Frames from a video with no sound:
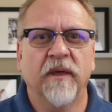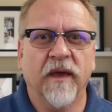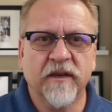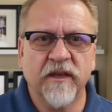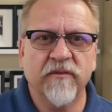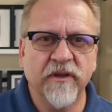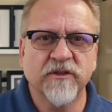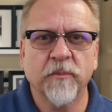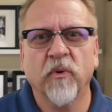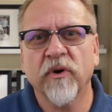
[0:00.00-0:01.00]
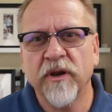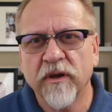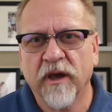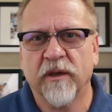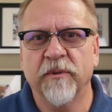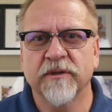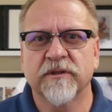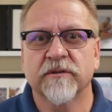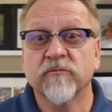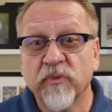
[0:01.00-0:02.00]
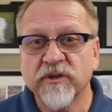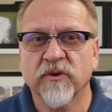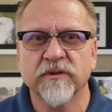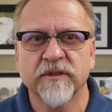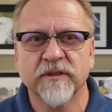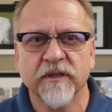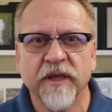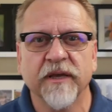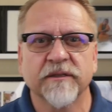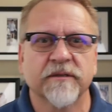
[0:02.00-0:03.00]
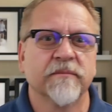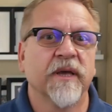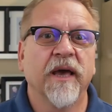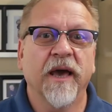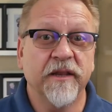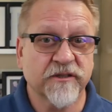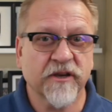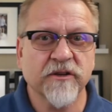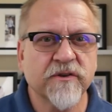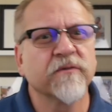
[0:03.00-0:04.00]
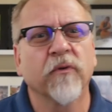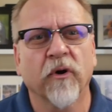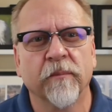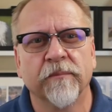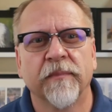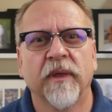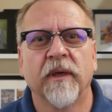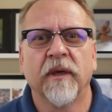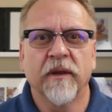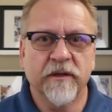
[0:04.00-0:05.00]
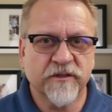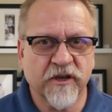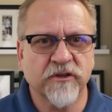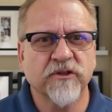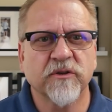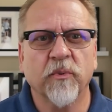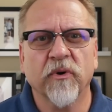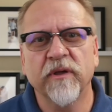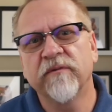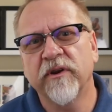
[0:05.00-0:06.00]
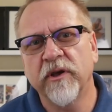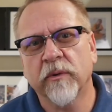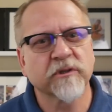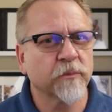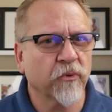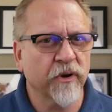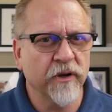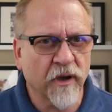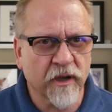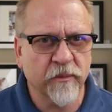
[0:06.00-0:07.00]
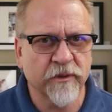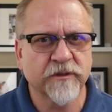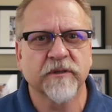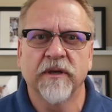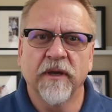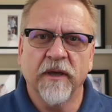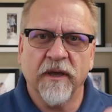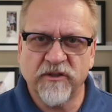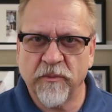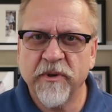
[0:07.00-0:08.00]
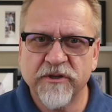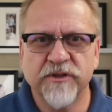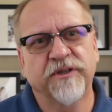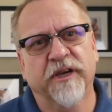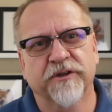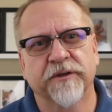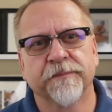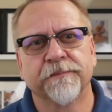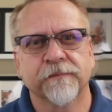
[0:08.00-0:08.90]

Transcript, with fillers: activity supporting documents, resources and links, a discussion forum, discussion supporting video or supporting documents, a submission section,